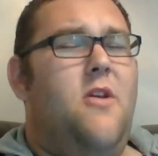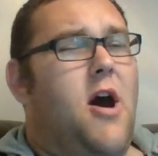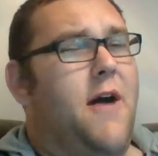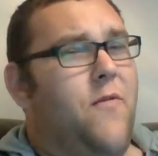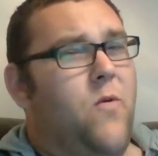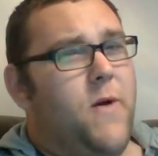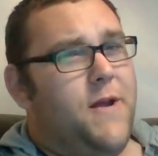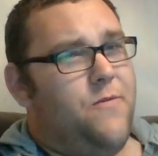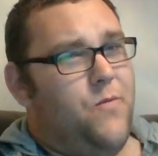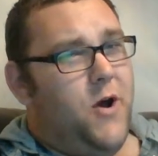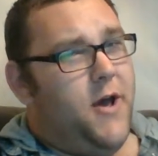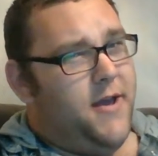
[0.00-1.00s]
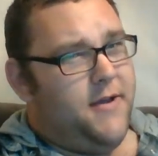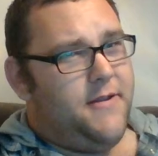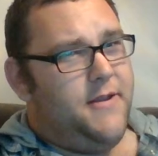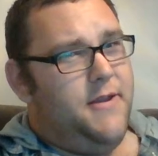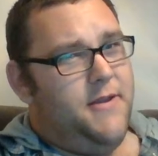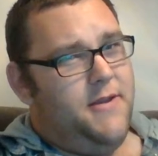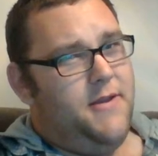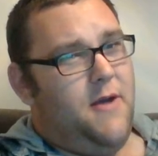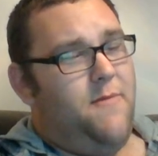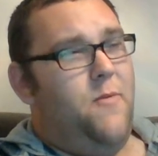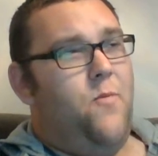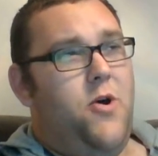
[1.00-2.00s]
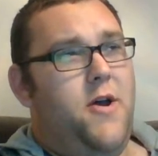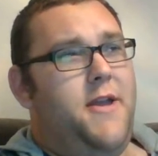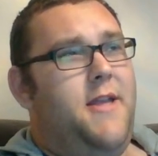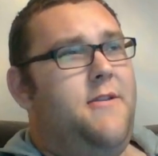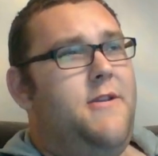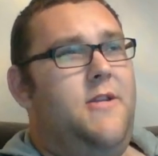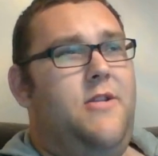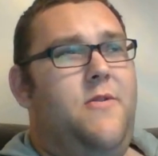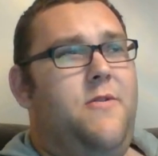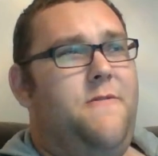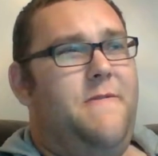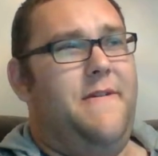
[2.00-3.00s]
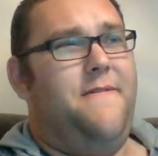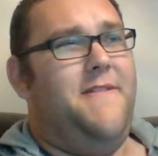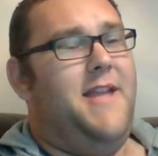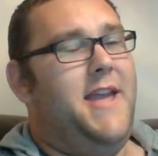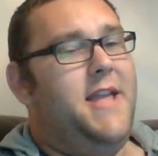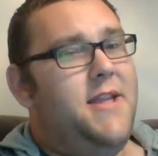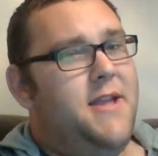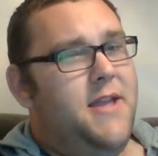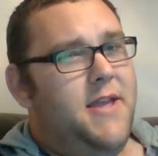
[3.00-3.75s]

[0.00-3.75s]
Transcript: I've always worked. I've been working since I was 15.